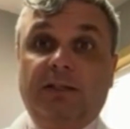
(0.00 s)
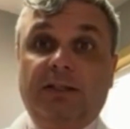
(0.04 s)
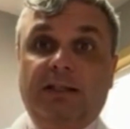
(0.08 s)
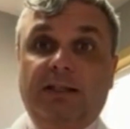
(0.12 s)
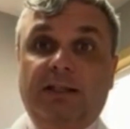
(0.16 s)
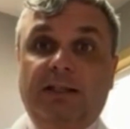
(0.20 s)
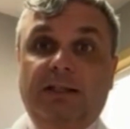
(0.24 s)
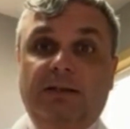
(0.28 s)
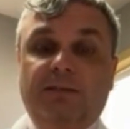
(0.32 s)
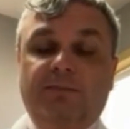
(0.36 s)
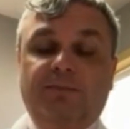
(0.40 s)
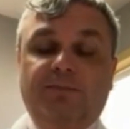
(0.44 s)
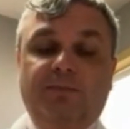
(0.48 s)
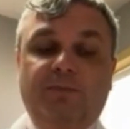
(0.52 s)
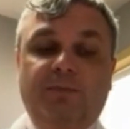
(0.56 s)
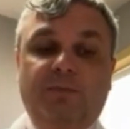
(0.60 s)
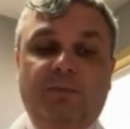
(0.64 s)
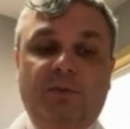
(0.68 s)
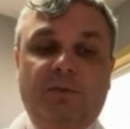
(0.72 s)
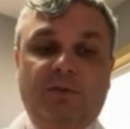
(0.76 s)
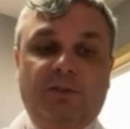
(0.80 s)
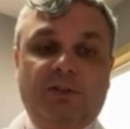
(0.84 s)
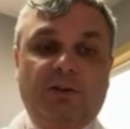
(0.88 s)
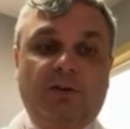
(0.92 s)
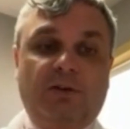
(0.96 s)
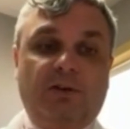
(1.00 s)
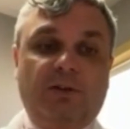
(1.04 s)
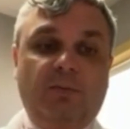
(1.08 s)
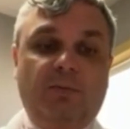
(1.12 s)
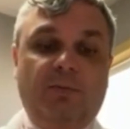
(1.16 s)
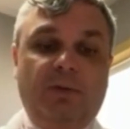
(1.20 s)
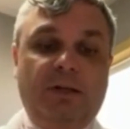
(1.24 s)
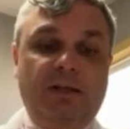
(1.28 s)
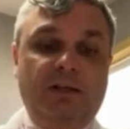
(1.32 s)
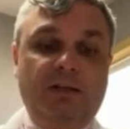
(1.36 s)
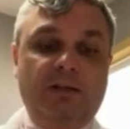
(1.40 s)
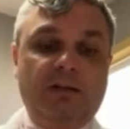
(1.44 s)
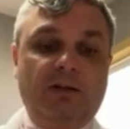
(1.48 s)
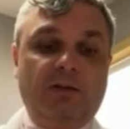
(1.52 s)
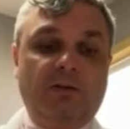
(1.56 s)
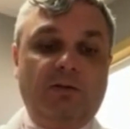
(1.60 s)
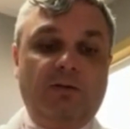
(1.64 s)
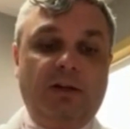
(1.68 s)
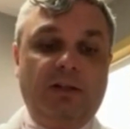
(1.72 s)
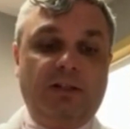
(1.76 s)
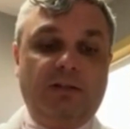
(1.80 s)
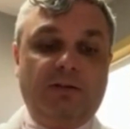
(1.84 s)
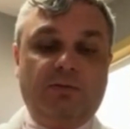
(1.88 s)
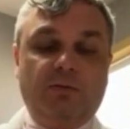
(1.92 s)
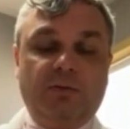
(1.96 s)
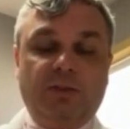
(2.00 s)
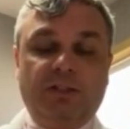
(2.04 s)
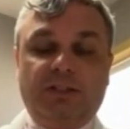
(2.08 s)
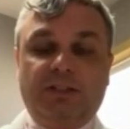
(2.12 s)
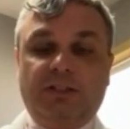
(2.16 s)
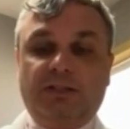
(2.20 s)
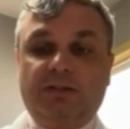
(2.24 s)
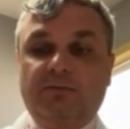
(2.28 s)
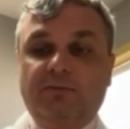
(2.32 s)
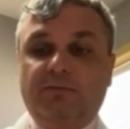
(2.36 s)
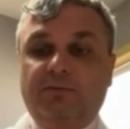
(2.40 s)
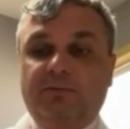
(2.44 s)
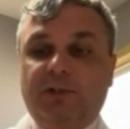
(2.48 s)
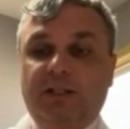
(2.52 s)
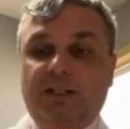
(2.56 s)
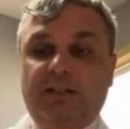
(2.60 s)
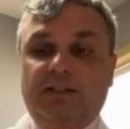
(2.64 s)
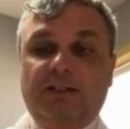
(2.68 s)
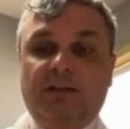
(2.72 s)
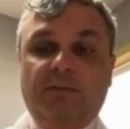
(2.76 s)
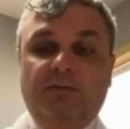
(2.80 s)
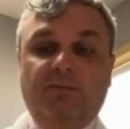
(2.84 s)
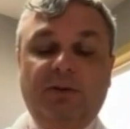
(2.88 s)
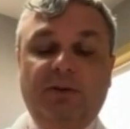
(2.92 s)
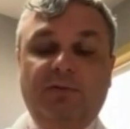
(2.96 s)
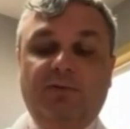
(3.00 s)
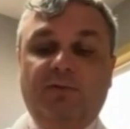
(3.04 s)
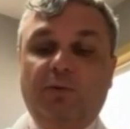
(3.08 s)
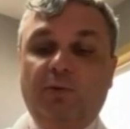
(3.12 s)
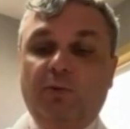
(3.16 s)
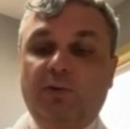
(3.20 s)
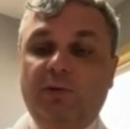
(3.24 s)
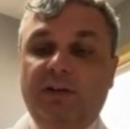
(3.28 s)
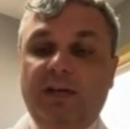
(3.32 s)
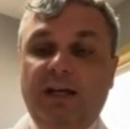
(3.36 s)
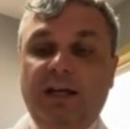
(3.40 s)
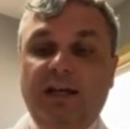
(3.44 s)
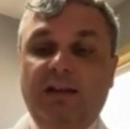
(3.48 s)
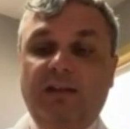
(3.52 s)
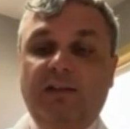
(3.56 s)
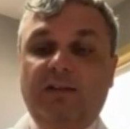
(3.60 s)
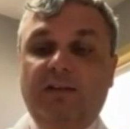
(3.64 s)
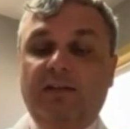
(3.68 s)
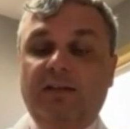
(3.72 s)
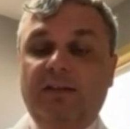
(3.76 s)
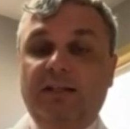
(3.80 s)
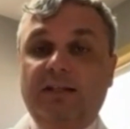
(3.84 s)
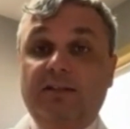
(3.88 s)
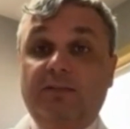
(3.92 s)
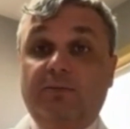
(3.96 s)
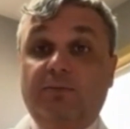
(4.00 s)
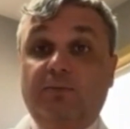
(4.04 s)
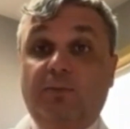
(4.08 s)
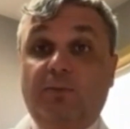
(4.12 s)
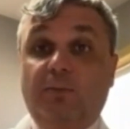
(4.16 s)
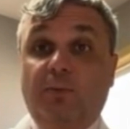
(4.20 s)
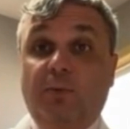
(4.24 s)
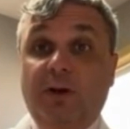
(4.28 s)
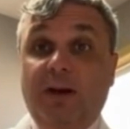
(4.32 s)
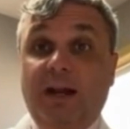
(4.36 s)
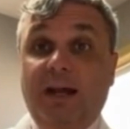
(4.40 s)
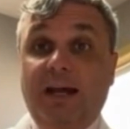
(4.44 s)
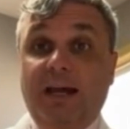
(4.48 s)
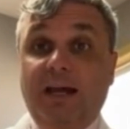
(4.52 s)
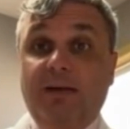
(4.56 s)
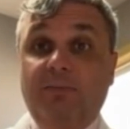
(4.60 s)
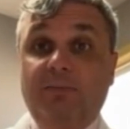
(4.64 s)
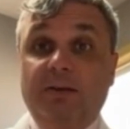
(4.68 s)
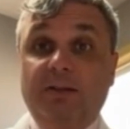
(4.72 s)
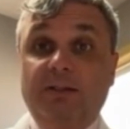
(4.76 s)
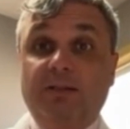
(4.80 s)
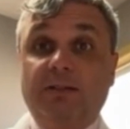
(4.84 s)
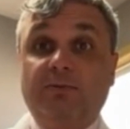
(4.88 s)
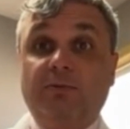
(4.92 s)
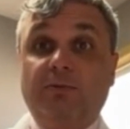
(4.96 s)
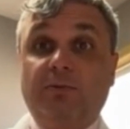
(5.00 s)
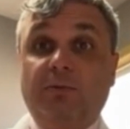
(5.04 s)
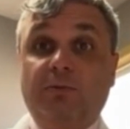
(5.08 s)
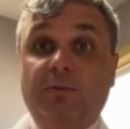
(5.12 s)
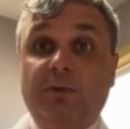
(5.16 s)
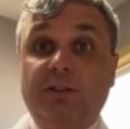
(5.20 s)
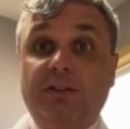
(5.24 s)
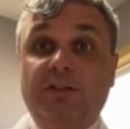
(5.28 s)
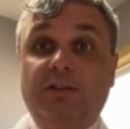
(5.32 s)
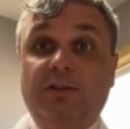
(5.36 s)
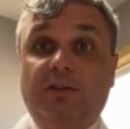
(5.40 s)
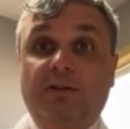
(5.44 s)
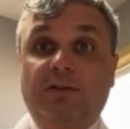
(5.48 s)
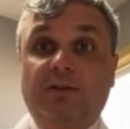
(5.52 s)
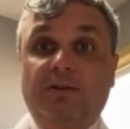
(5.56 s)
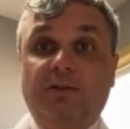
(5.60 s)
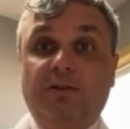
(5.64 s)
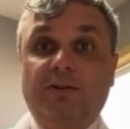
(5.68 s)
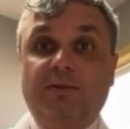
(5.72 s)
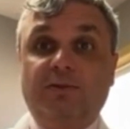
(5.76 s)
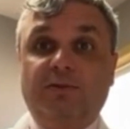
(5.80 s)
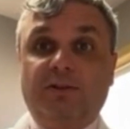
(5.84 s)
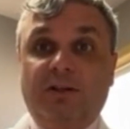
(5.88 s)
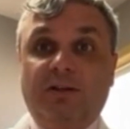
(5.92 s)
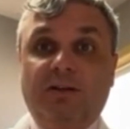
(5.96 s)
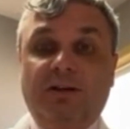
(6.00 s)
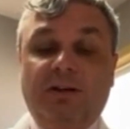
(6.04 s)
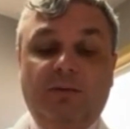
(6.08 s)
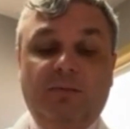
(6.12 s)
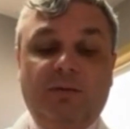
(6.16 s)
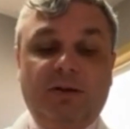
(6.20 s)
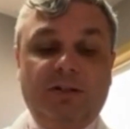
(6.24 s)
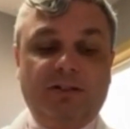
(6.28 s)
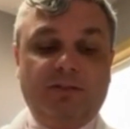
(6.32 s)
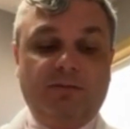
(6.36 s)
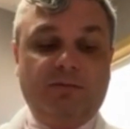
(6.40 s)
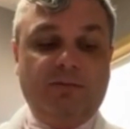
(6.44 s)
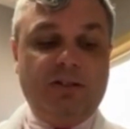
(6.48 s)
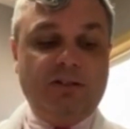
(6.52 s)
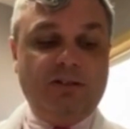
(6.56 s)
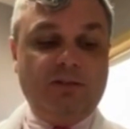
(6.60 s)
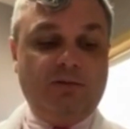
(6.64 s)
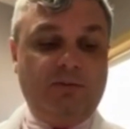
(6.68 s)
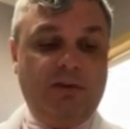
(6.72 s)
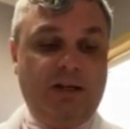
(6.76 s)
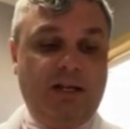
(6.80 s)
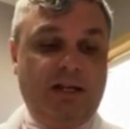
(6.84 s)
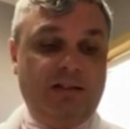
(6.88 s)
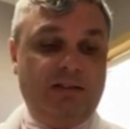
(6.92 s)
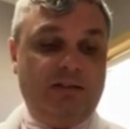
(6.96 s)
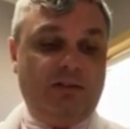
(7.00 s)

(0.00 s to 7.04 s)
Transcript: And sarcopenia is, which, like I said, before death is what happens when we start losing a bunch of muscle mass.